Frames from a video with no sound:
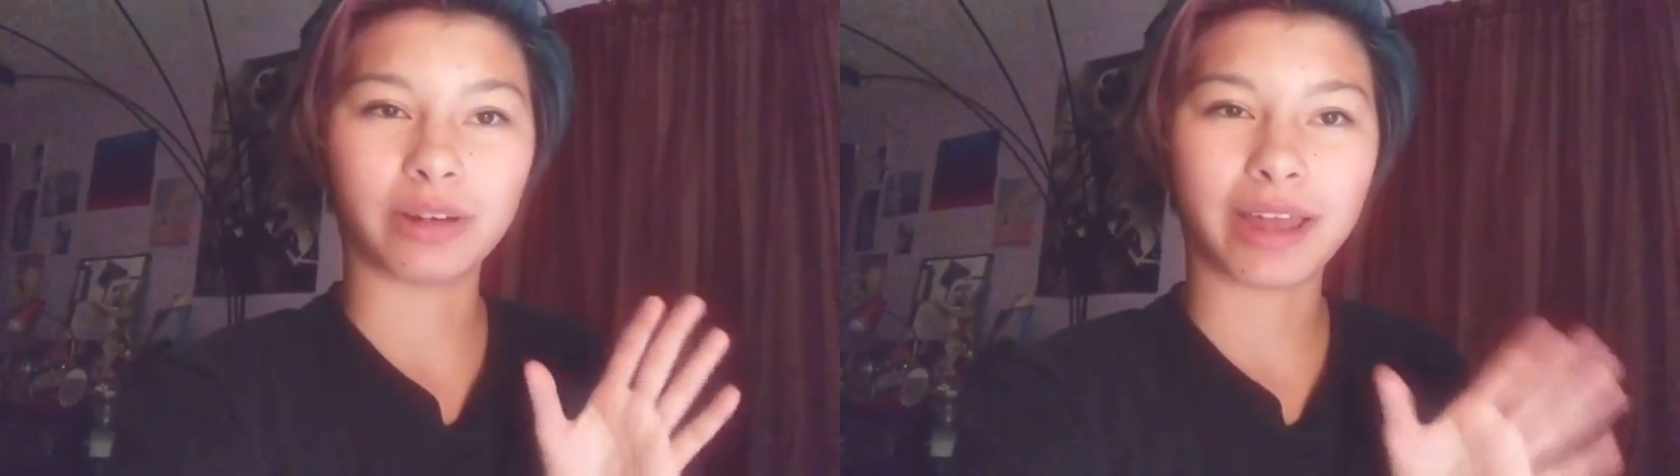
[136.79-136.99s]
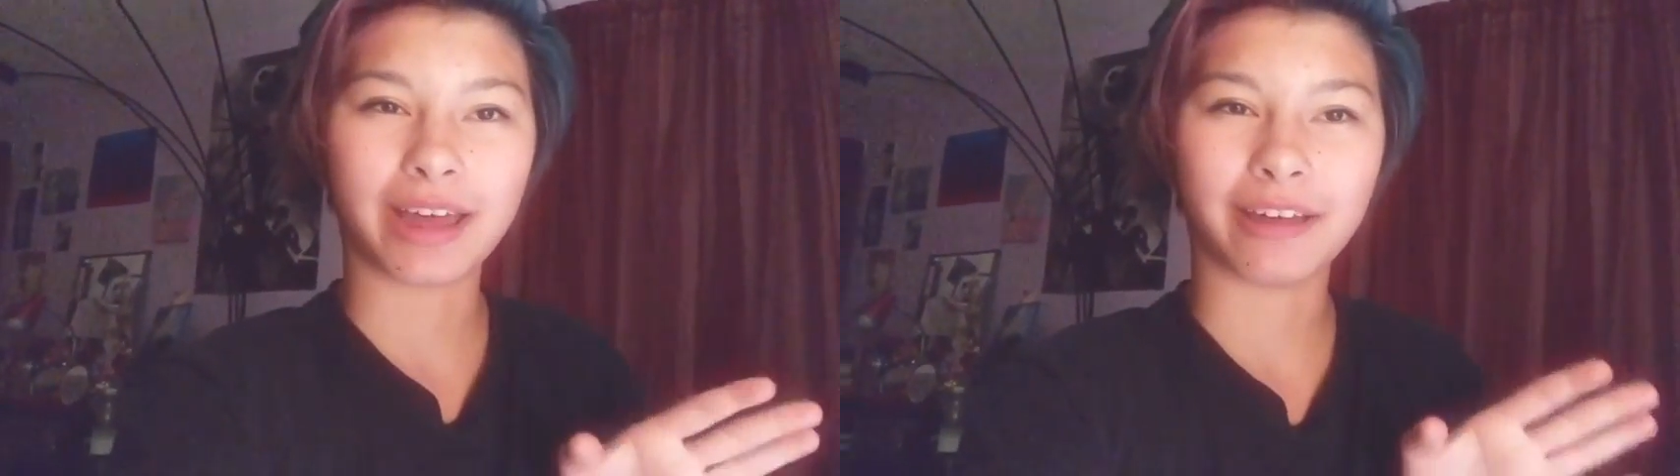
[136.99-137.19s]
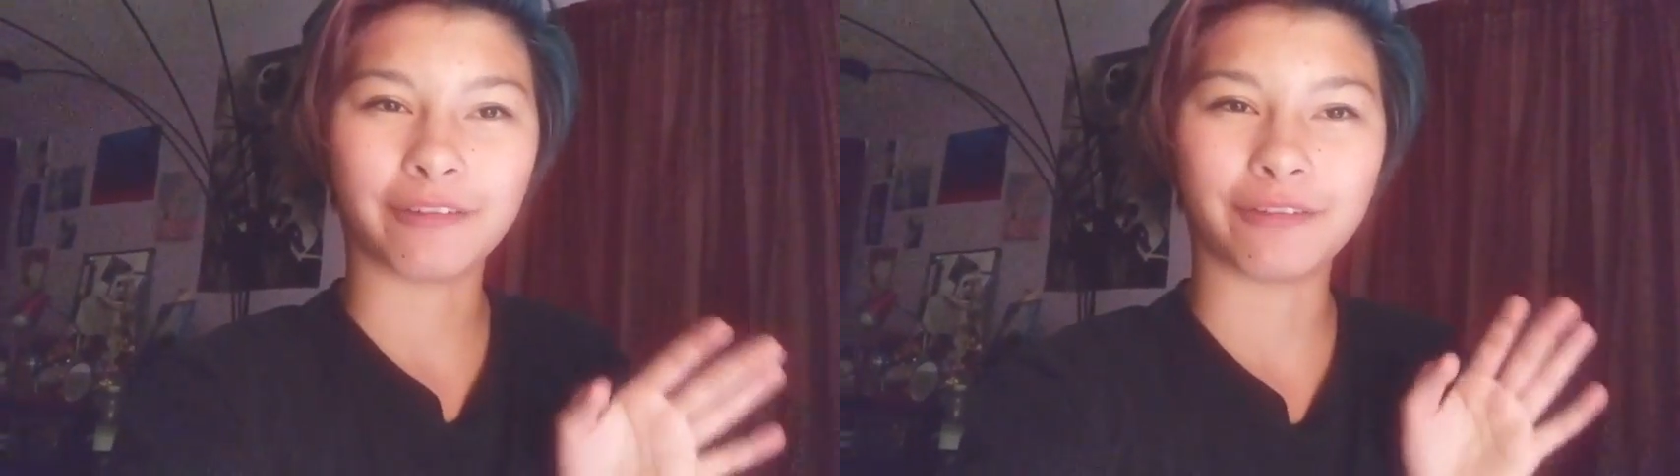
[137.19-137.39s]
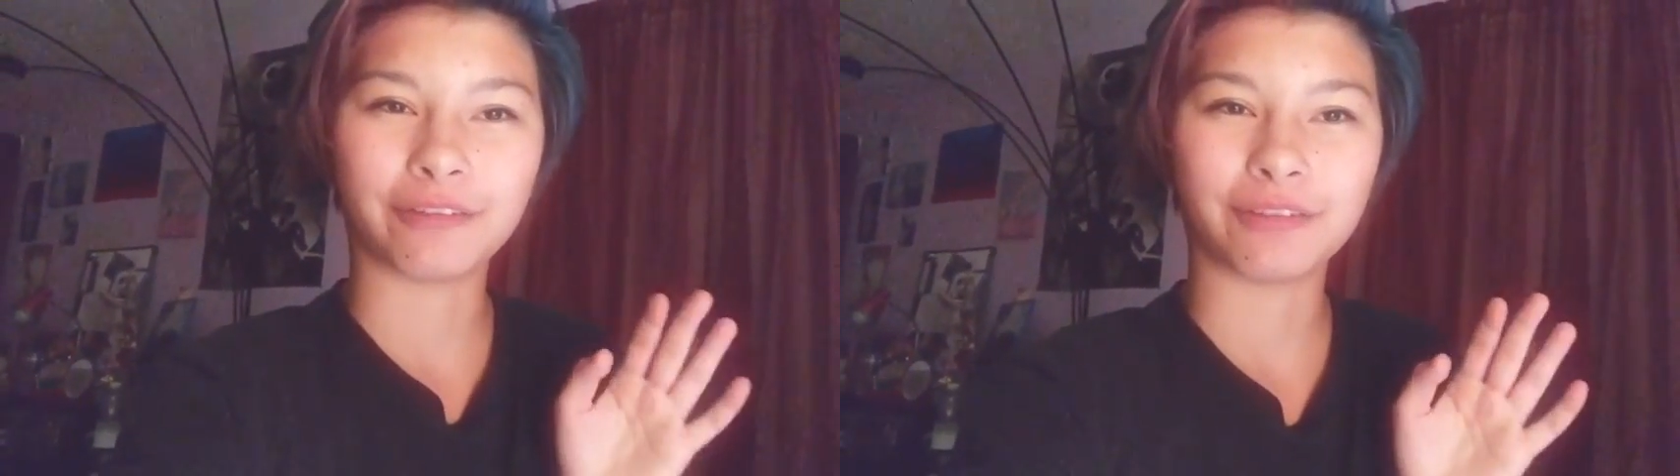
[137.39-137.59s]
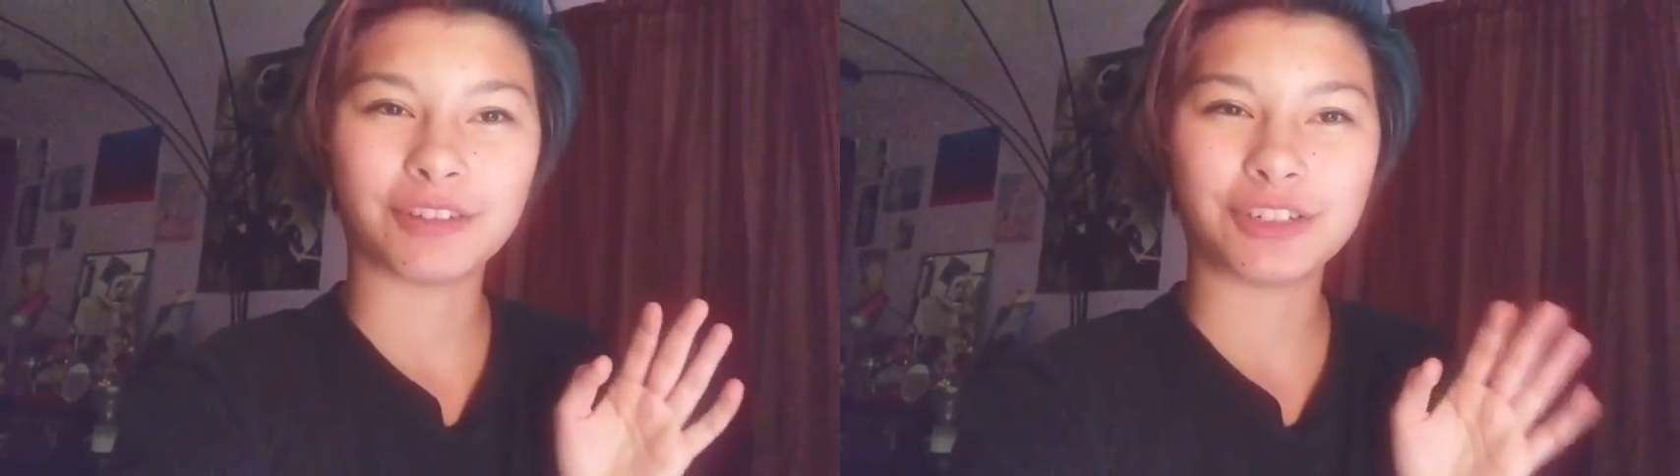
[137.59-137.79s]
have
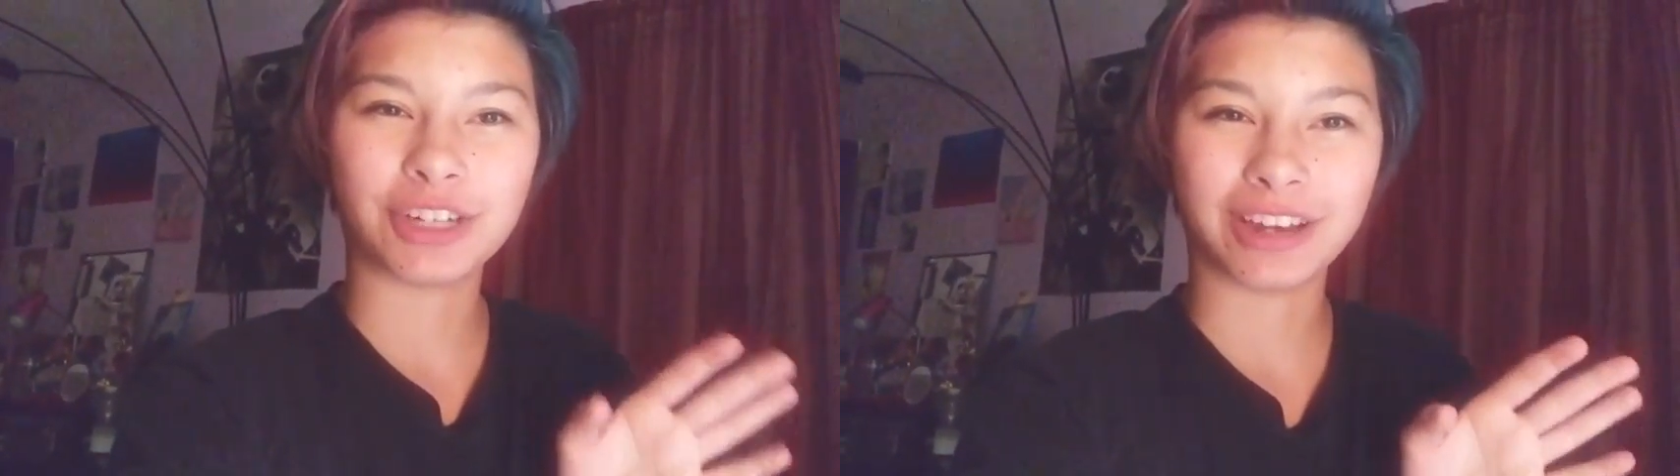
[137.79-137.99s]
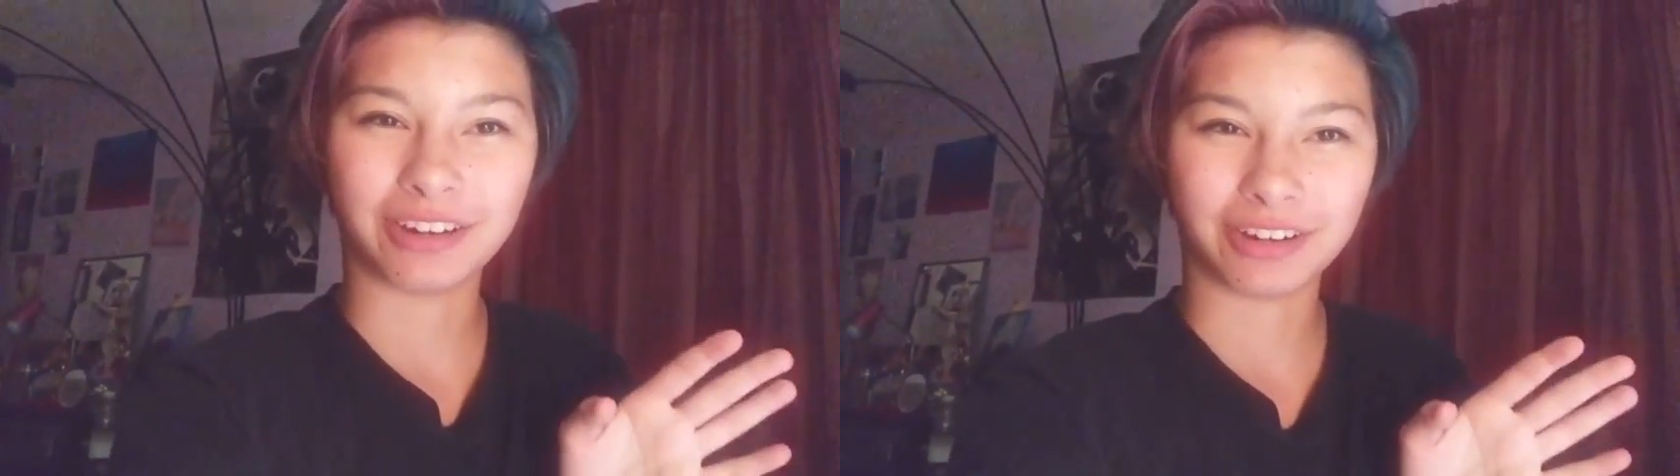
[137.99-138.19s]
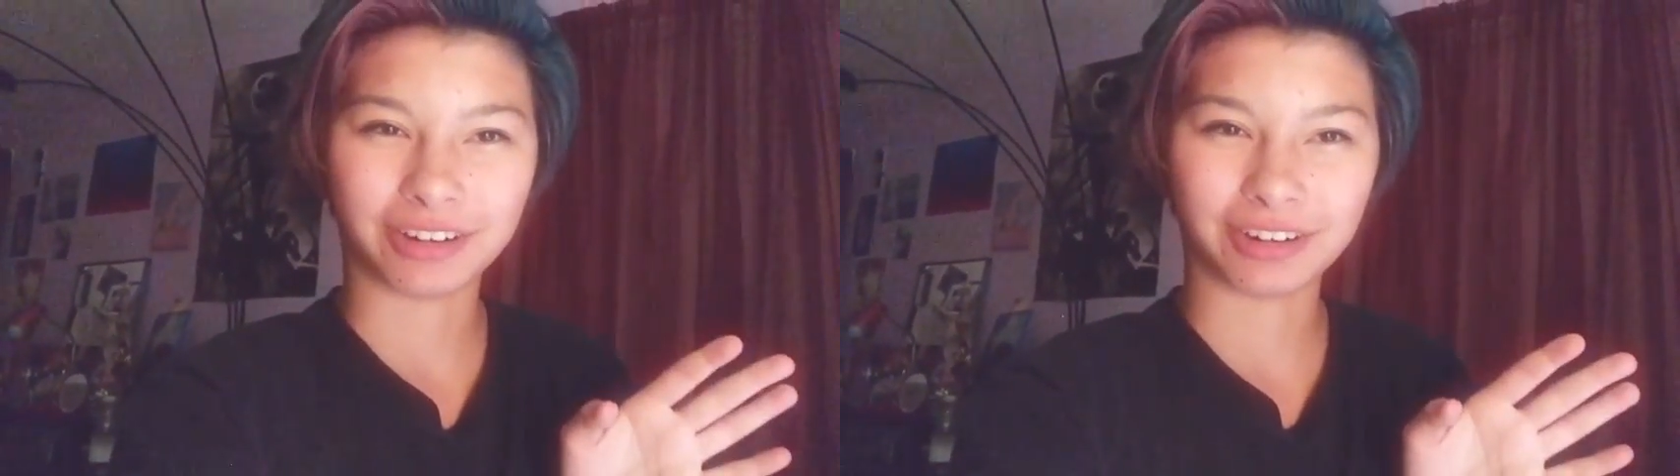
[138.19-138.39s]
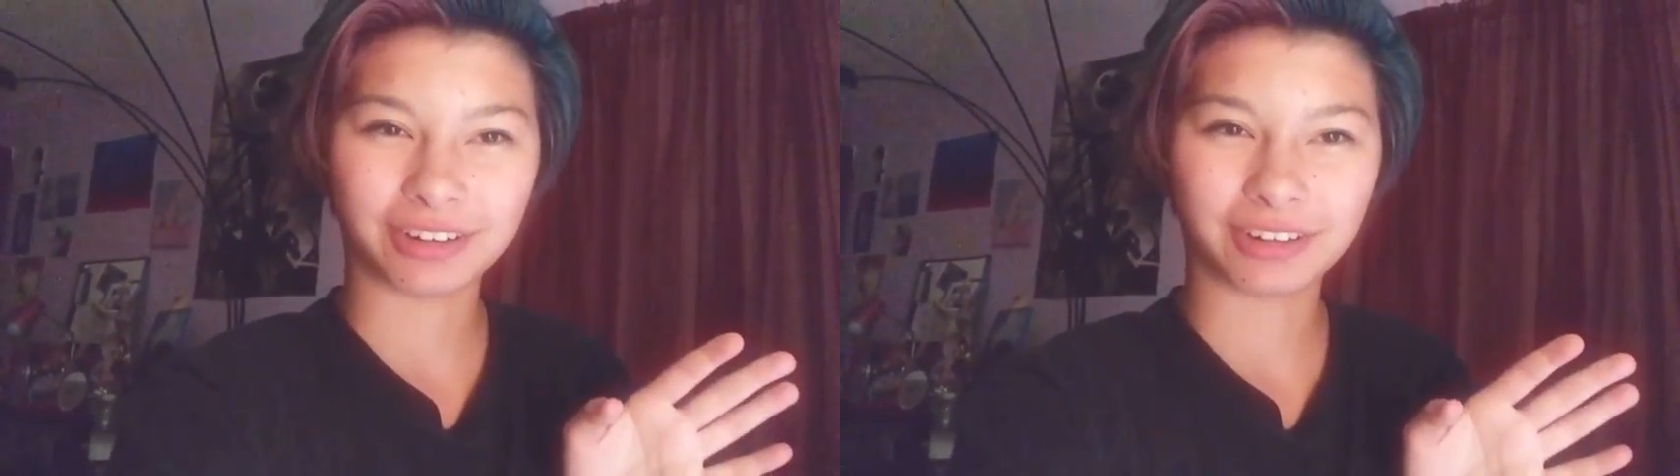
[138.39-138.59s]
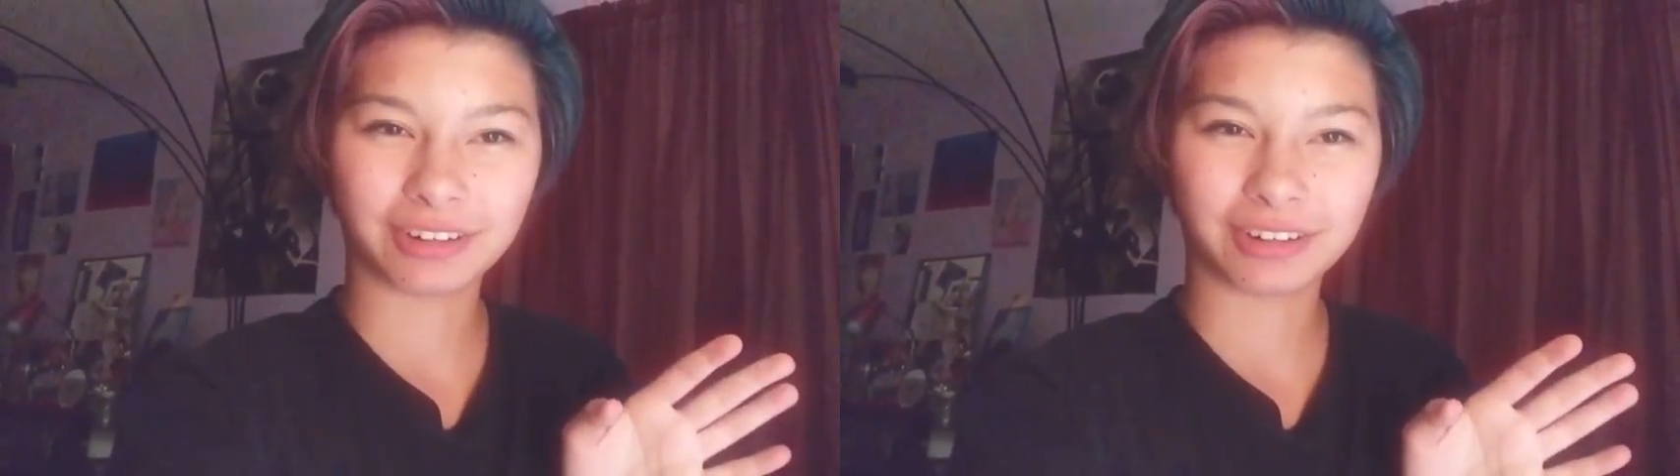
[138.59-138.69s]
gender.